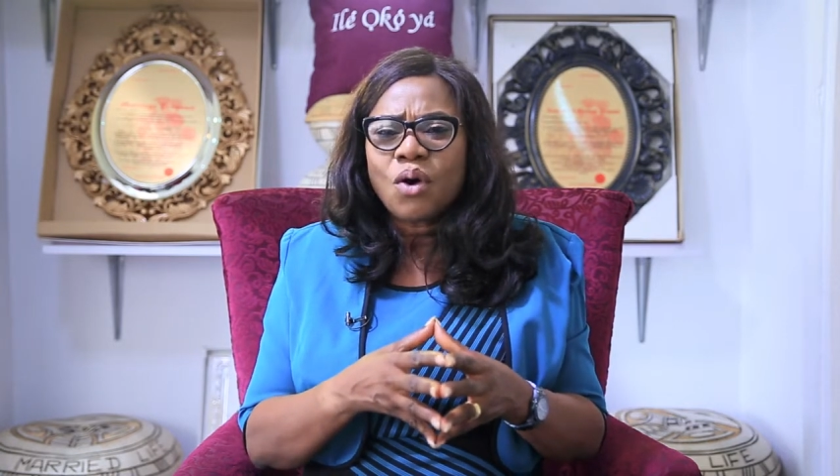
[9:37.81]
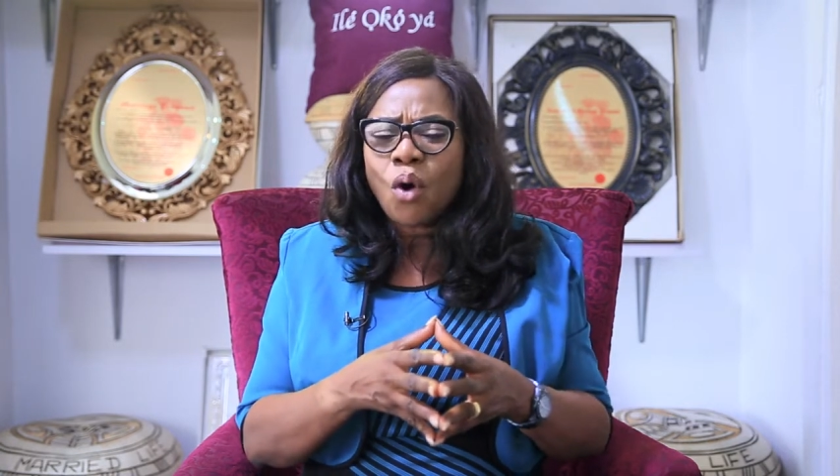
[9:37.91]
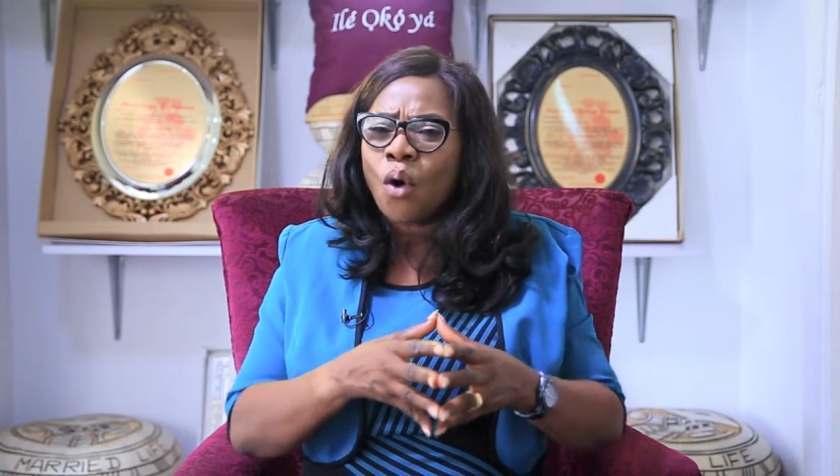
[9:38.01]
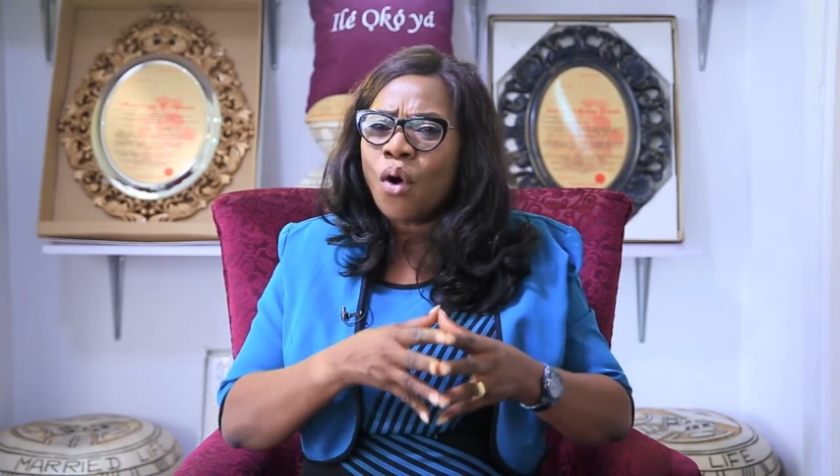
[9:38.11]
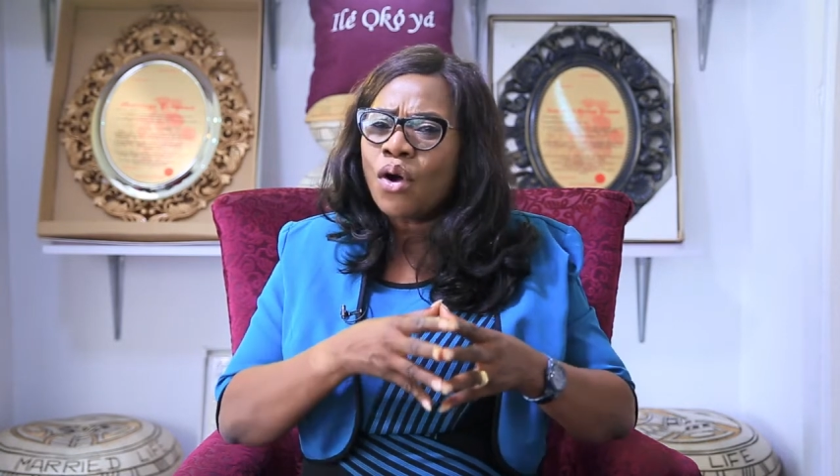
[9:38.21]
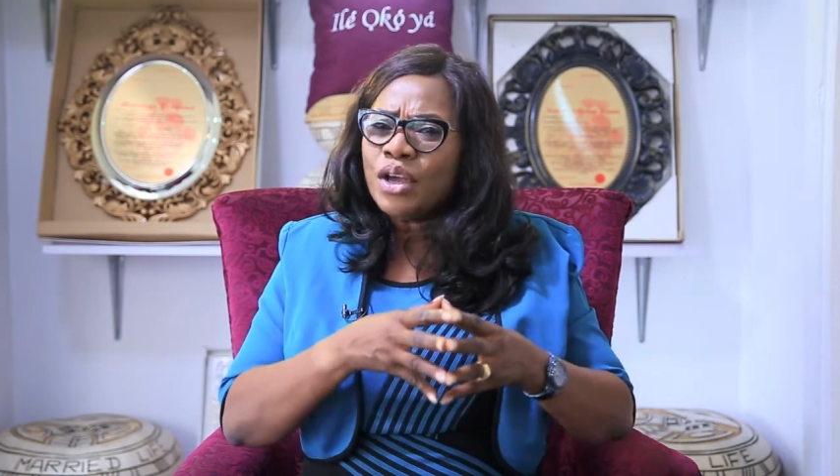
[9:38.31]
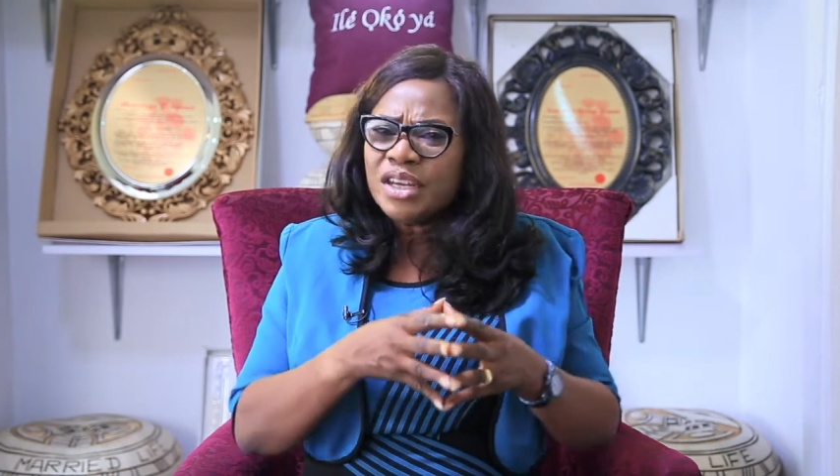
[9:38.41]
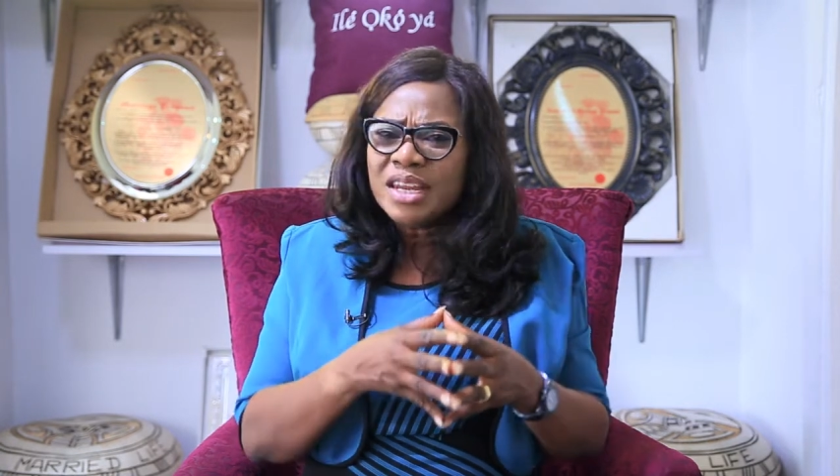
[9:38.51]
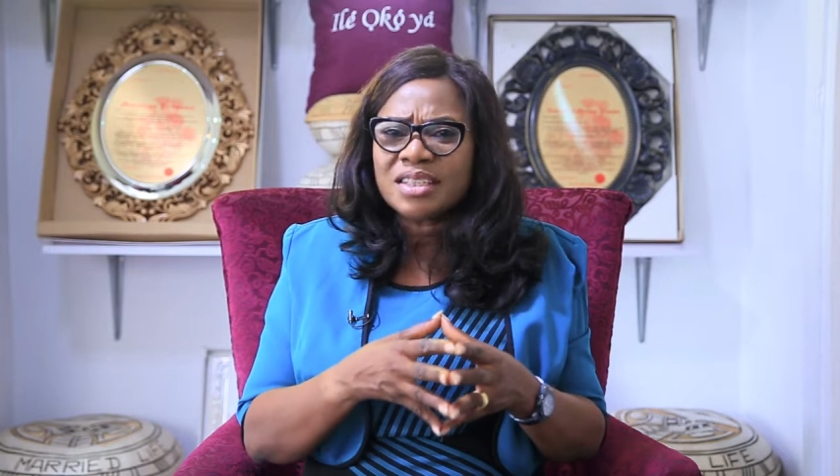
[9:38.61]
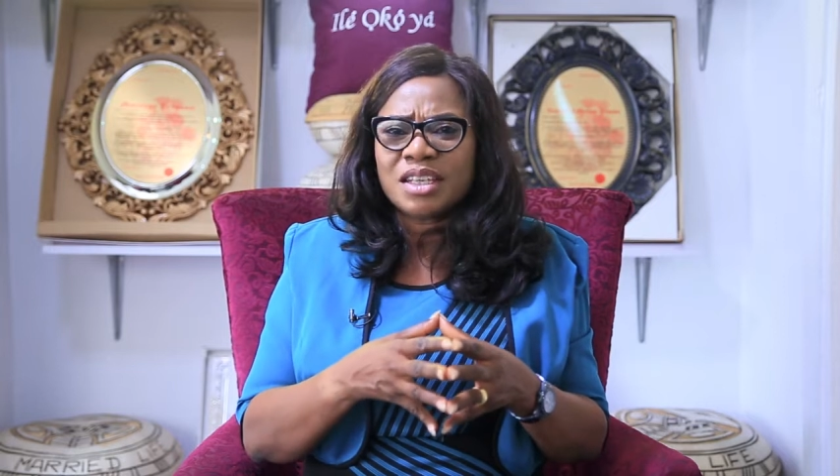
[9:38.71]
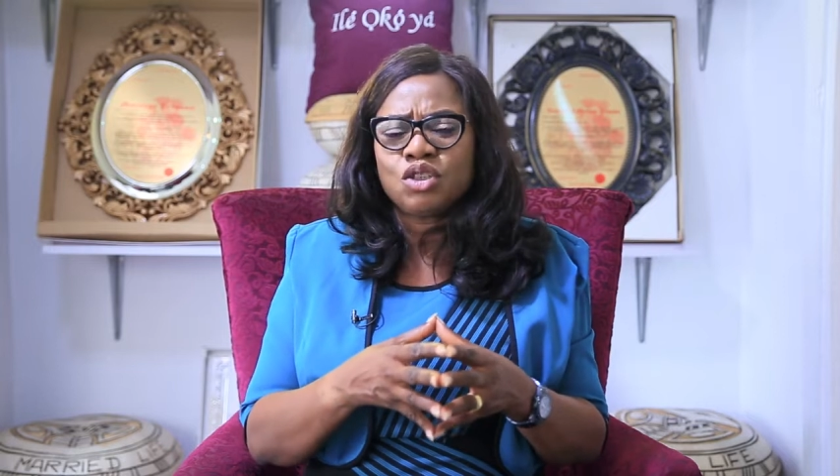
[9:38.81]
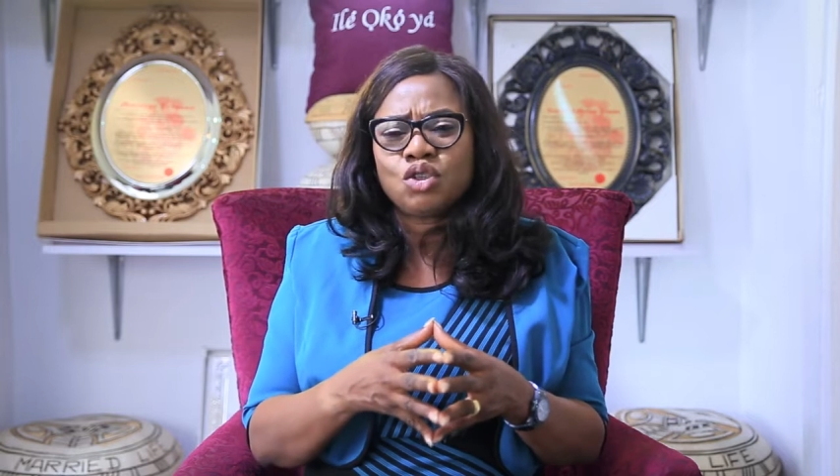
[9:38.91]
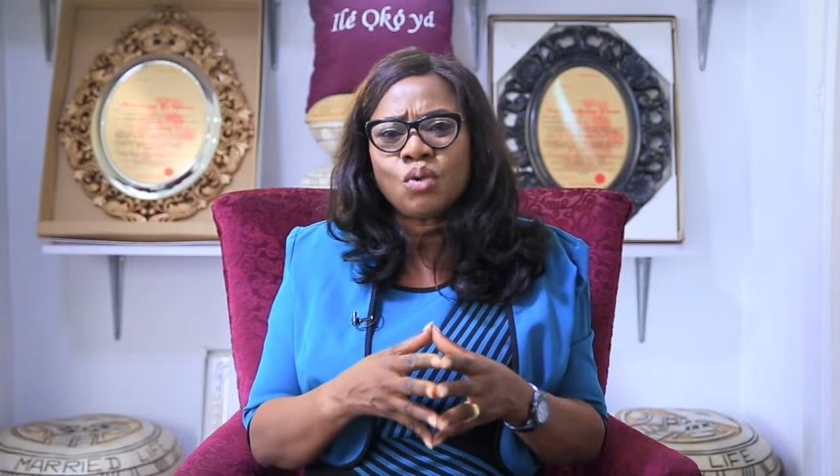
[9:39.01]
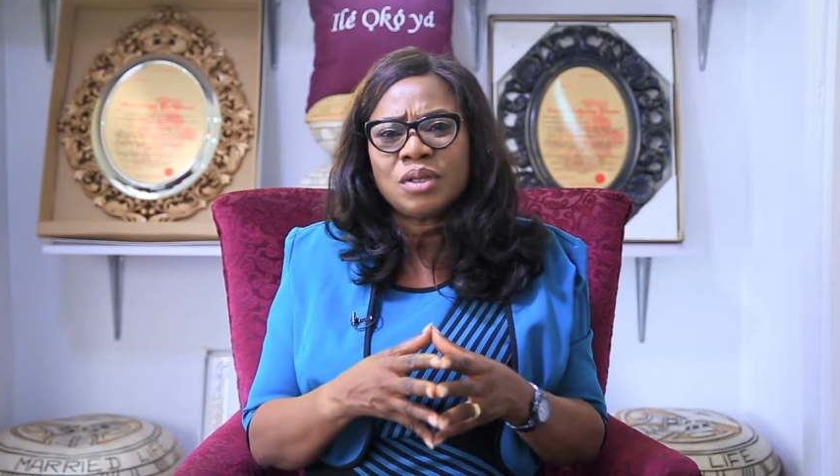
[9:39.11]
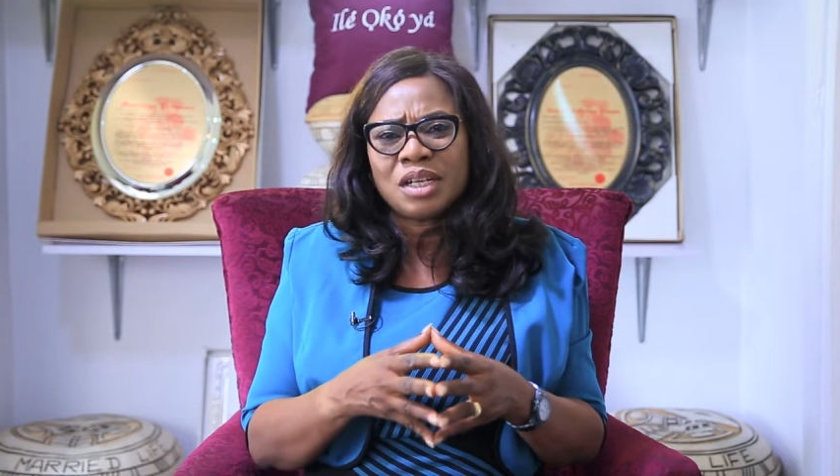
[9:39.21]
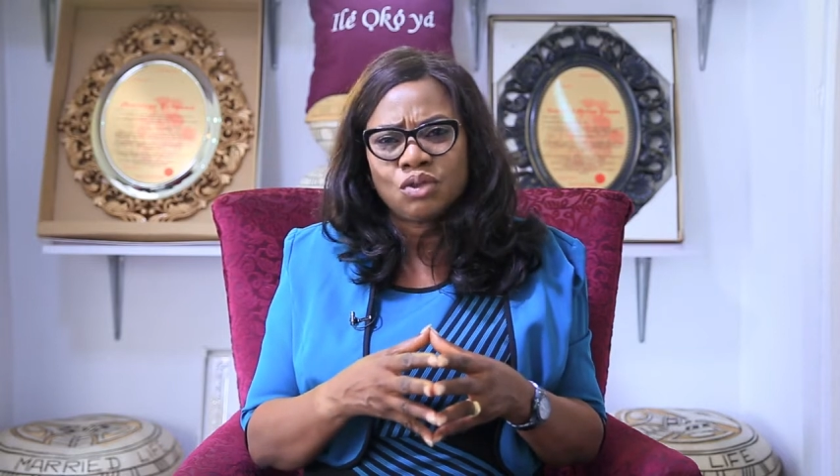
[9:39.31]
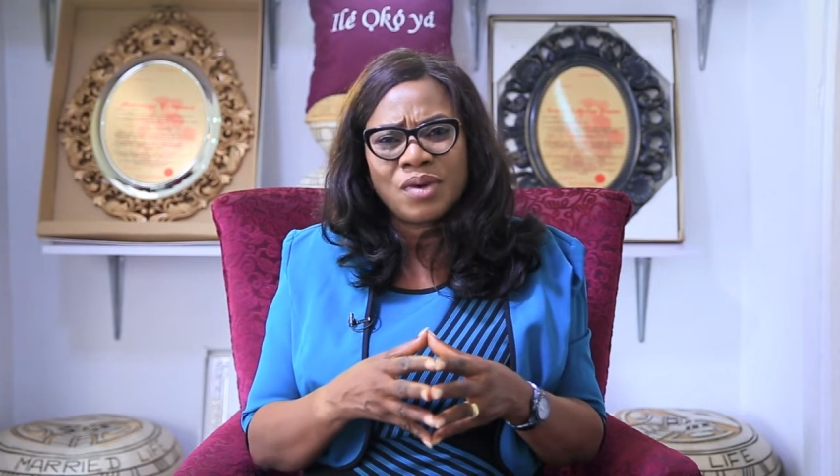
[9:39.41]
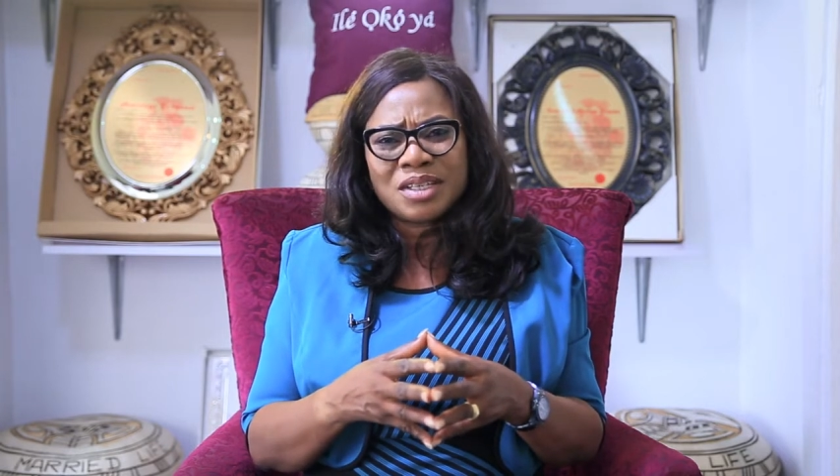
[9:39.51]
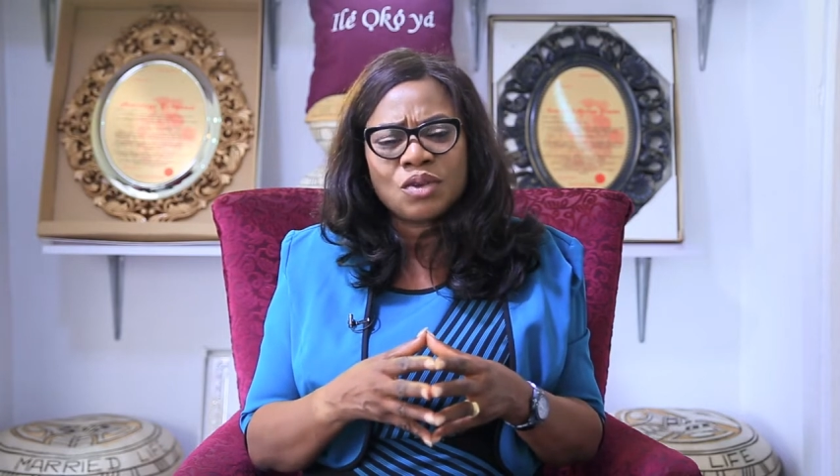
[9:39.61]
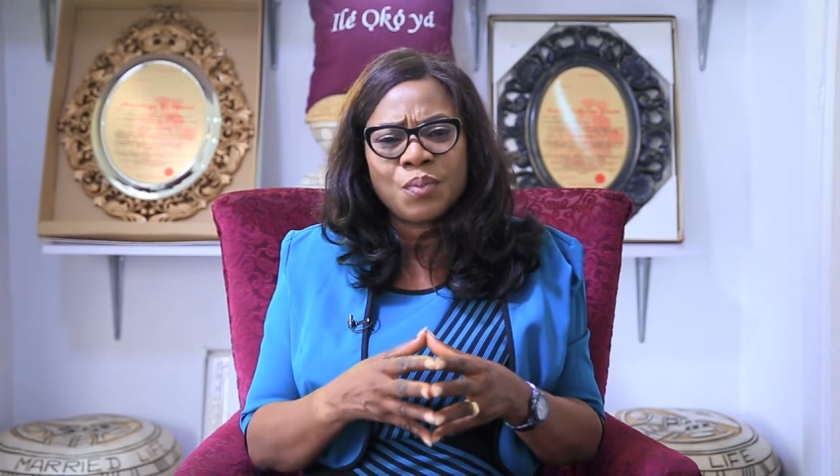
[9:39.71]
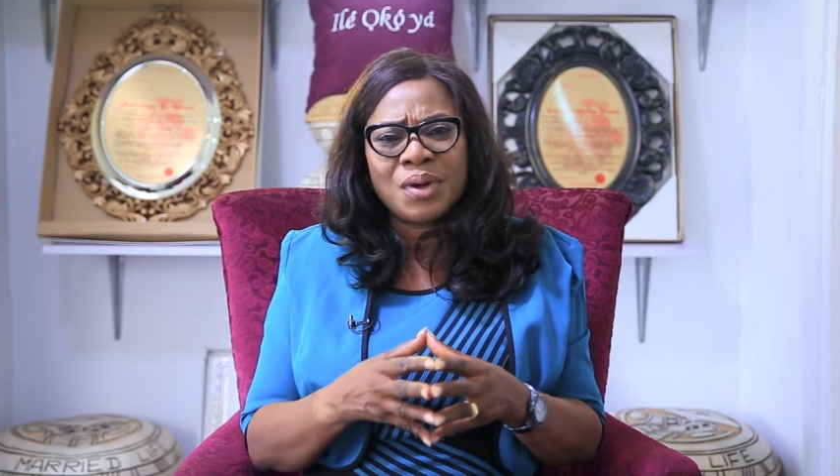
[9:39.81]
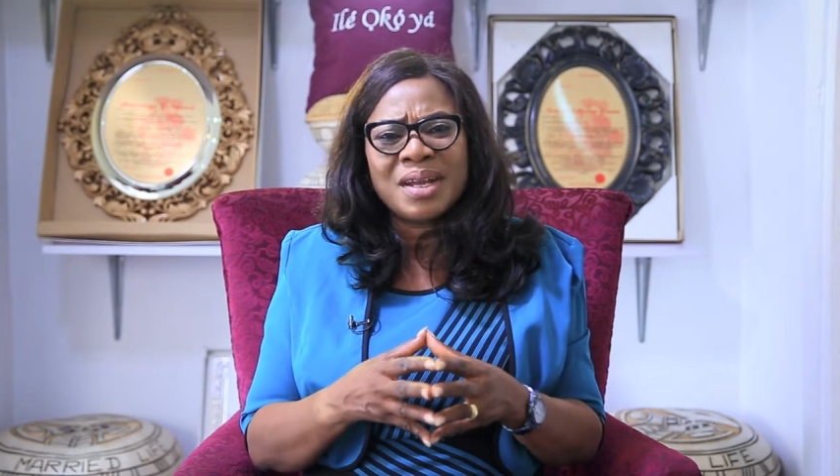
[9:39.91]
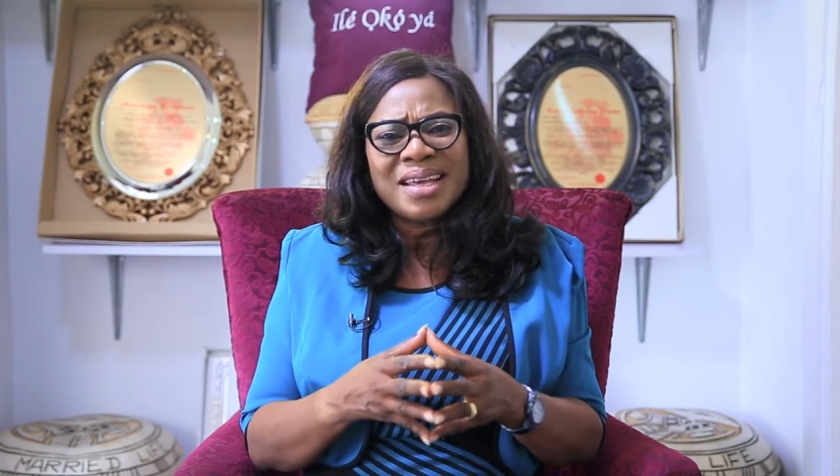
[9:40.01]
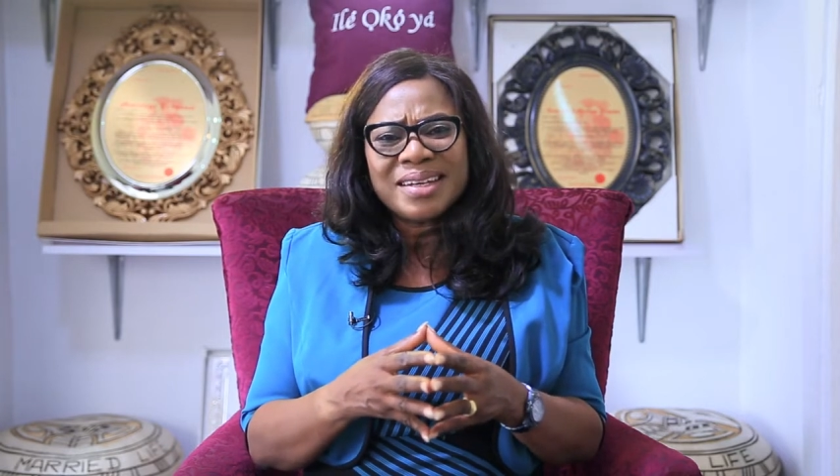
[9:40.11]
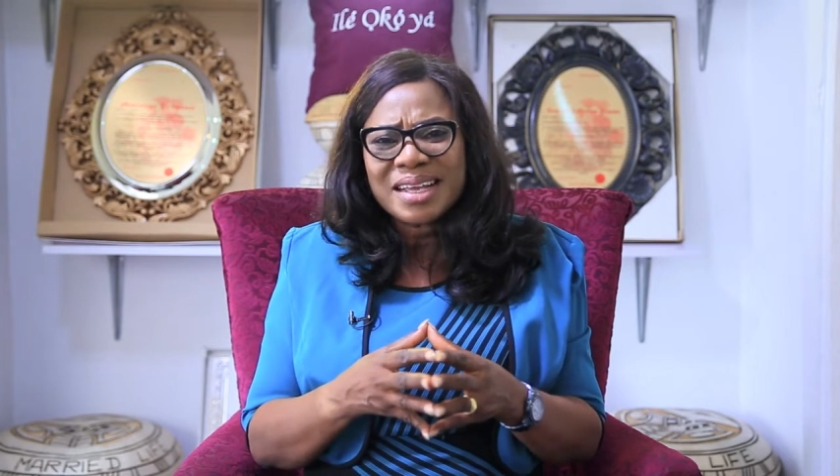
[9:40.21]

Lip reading: or needs a shoulder to rest upon,